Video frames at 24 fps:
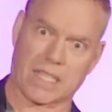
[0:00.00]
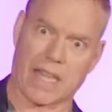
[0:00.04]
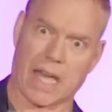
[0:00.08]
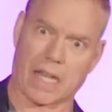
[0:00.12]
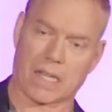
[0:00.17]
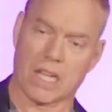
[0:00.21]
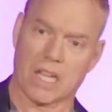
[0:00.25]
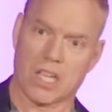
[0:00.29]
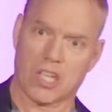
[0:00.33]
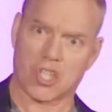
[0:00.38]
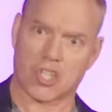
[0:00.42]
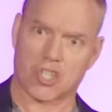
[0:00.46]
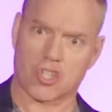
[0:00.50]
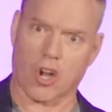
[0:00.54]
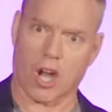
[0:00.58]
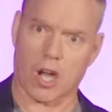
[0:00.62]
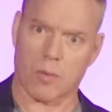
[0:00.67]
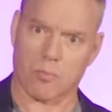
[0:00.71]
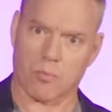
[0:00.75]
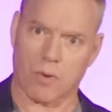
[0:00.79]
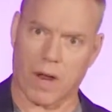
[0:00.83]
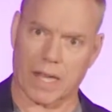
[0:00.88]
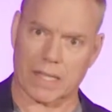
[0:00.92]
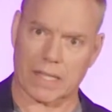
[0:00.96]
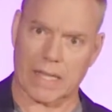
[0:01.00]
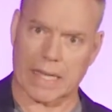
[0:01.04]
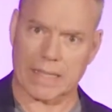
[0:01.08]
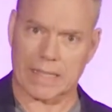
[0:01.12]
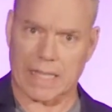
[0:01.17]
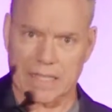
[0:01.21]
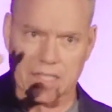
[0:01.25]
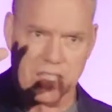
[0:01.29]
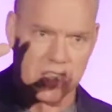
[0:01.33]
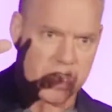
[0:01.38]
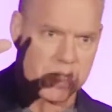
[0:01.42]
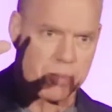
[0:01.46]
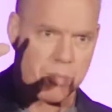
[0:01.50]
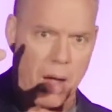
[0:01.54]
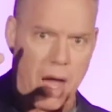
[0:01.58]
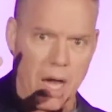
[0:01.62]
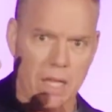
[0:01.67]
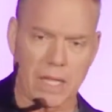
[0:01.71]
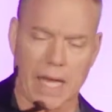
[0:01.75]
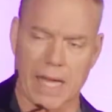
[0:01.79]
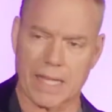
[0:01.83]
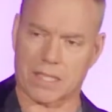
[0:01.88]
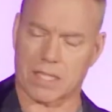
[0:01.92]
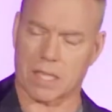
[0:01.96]
And that sharp, bright light, like these
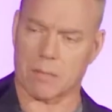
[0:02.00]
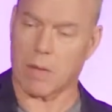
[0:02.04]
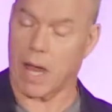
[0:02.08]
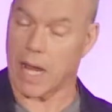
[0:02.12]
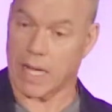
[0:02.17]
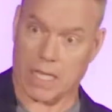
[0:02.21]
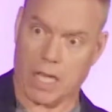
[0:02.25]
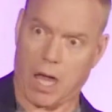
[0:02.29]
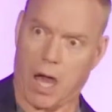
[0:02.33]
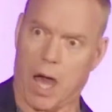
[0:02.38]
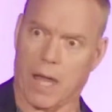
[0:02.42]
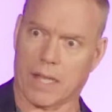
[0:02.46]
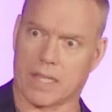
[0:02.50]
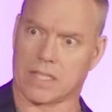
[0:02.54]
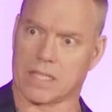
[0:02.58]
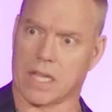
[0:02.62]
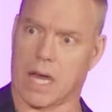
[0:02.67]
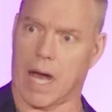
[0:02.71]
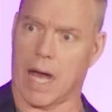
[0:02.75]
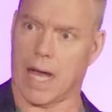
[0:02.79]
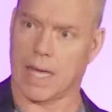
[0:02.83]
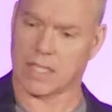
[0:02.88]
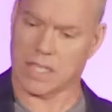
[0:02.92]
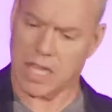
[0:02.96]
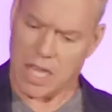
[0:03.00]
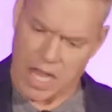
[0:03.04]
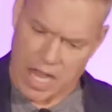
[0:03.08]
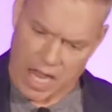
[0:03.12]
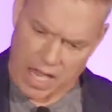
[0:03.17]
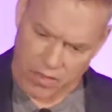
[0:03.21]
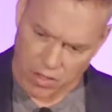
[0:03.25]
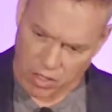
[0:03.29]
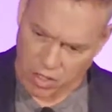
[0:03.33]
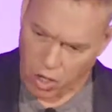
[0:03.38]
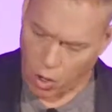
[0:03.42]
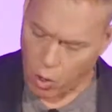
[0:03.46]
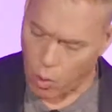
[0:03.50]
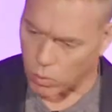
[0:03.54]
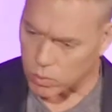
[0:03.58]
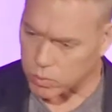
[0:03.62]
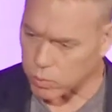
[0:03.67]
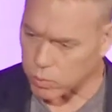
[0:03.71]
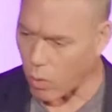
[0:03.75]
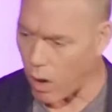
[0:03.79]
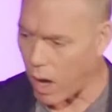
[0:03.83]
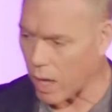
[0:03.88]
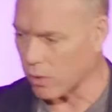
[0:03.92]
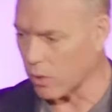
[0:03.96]
spotlights in mine, caught his eyes. And the the
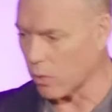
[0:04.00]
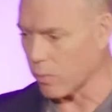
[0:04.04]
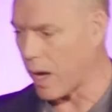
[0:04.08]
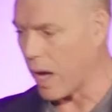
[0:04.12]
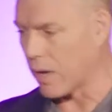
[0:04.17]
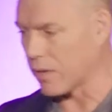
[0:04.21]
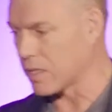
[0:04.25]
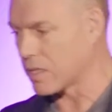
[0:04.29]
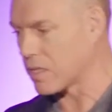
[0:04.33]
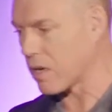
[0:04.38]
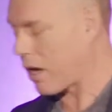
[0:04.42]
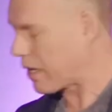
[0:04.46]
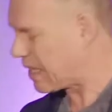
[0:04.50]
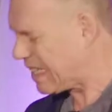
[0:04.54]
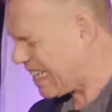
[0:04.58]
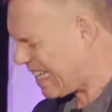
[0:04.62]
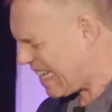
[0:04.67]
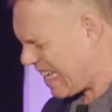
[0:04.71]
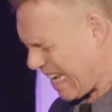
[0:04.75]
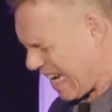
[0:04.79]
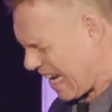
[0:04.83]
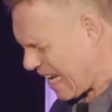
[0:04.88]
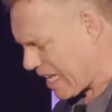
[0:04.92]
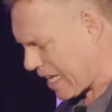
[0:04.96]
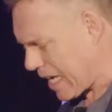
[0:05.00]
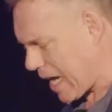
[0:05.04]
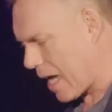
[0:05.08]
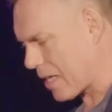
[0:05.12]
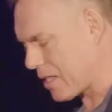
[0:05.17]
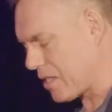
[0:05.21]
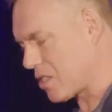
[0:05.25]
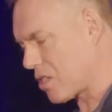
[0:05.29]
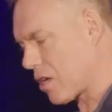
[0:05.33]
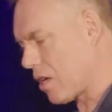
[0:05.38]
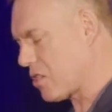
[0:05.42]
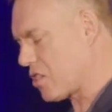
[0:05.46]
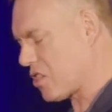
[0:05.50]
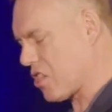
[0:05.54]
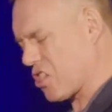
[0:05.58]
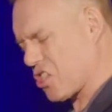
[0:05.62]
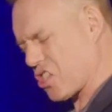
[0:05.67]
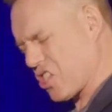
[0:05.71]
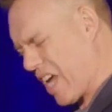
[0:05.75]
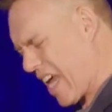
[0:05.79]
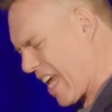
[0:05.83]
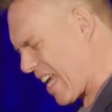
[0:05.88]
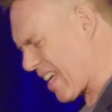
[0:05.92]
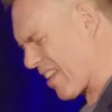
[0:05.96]
cold water around his heart, and he kind of starts to
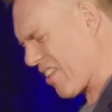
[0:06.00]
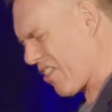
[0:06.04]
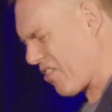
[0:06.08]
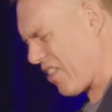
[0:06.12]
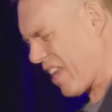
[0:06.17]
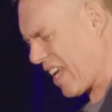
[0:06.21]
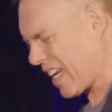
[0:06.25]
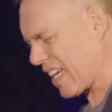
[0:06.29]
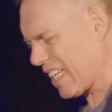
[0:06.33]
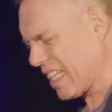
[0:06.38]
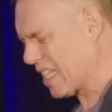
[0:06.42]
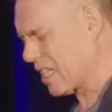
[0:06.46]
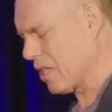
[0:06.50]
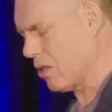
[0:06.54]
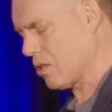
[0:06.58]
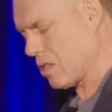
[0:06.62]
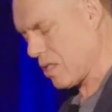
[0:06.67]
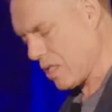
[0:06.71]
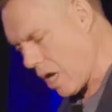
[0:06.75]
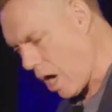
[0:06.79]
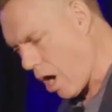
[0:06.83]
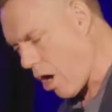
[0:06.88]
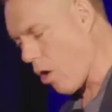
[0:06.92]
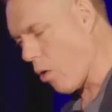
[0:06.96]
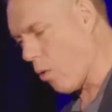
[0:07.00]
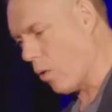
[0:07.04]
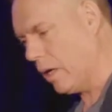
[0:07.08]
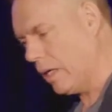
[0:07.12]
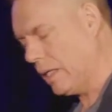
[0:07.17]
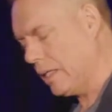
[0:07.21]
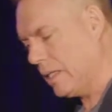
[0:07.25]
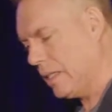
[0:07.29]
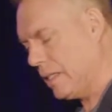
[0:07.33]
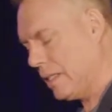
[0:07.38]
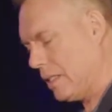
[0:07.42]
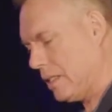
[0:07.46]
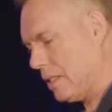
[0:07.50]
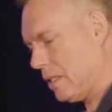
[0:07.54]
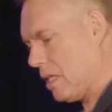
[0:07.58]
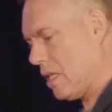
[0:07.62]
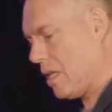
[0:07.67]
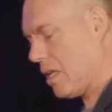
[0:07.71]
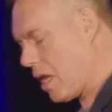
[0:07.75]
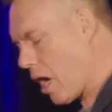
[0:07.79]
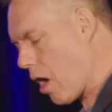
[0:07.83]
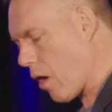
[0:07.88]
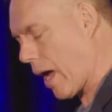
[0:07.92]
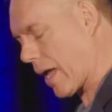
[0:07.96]
shake and think, and he goes, No,
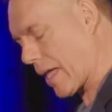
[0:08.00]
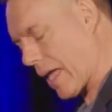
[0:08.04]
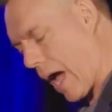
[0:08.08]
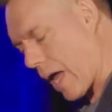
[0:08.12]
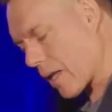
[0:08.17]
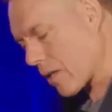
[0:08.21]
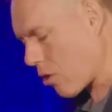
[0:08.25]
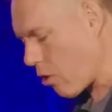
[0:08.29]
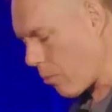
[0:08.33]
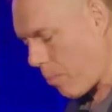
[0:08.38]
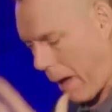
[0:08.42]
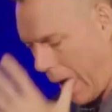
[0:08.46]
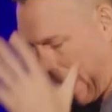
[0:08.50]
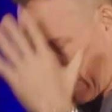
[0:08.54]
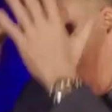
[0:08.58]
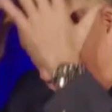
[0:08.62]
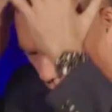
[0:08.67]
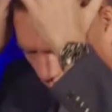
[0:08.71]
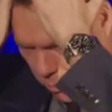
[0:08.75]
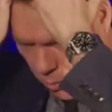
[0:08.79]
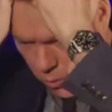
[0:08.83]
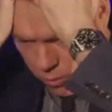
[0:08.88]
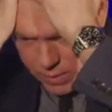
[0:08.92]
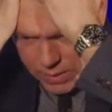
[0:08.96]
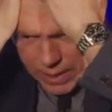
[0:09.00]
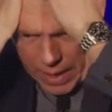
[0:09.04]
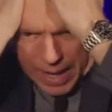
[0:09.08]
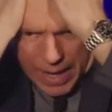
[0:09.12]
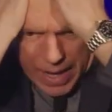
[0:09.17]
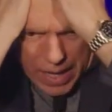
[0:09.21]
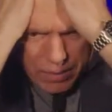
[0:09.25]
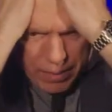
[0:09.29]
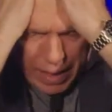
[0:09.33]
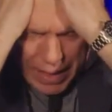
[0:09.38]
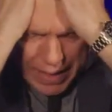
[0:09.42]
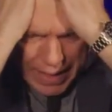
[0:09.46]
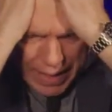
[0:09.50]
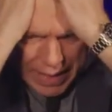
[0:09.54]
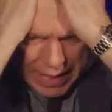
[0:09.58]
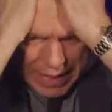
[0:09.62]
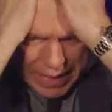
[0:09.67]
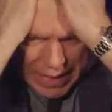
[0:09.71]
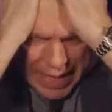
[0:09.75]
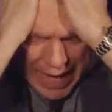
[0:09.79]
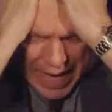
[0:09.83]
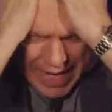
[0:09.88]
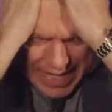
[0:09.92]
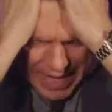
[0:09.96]
no, I got to go back one more time. I, can,
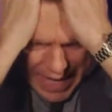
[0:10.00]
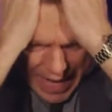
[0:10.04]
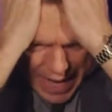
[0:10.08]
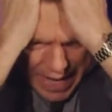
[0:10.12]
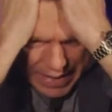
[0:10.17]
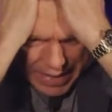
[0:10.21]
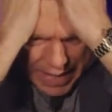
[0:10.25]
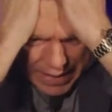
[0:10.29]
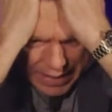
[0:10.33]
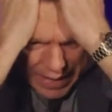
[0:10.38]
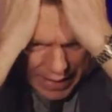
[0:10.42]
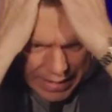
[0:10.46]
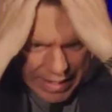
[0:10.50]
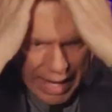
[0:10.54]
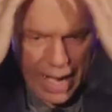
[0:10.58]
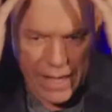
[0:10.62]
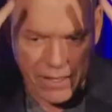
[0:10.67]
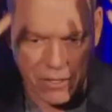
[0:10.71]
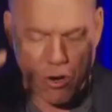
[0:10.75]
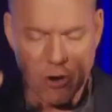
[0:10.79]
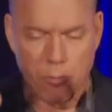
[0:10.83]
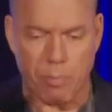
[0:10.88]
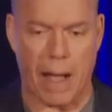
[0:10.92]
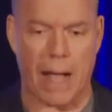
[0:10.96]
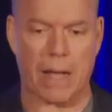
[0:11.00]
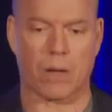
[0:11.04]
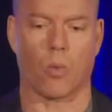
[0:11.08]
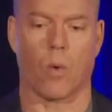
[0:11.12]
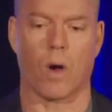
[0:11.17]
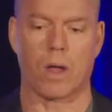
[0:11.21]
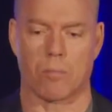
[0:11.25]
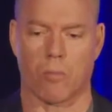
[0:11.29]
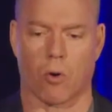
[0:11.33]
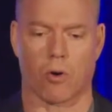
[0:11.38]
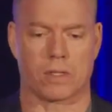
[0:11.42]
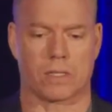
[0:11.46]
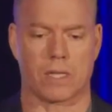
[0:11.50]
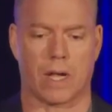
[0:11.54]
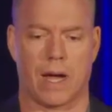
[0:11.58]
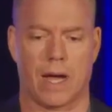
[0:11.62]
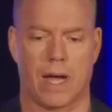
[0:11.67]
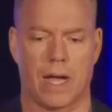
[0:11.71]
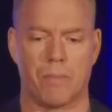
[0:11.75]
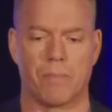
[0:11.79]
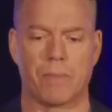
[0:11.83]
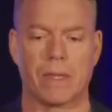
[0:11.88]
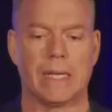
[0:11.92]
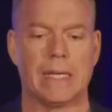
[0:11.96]
I can't end, I got to go back one more
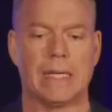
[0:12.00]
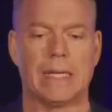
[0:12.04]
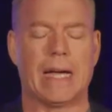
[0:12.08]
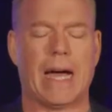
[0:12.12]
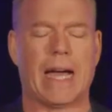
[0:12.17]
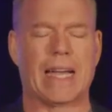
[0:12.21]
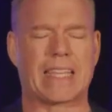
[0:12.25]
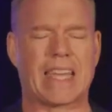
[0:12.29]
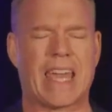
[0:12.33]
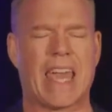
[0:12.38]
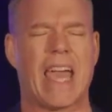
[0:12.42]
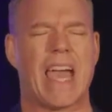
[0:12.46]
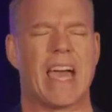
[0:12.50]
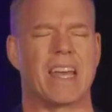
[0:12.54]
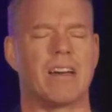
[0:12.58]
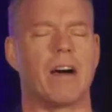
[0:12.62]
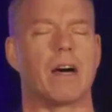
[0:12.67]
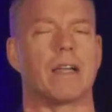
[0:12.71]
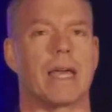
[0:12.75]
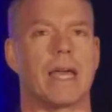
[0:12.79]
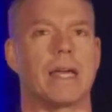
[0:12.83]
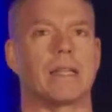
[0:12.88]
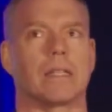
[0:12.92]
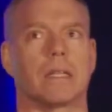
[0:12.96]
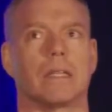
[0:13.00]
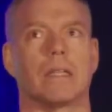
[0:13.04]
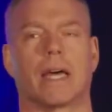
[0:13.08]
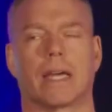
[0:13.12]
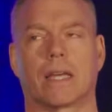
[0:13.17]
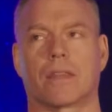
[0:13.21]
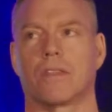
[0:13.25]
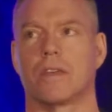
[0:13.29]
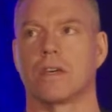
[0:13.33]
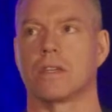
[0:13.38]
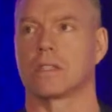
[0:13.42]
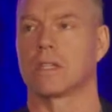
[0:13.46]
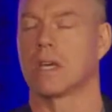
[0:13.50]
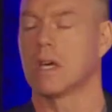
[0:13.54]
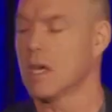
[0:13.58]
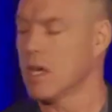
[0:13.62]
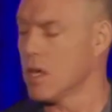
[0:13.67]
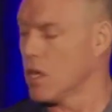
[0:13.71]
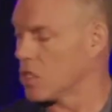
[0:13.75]
time. I cannot end it like this.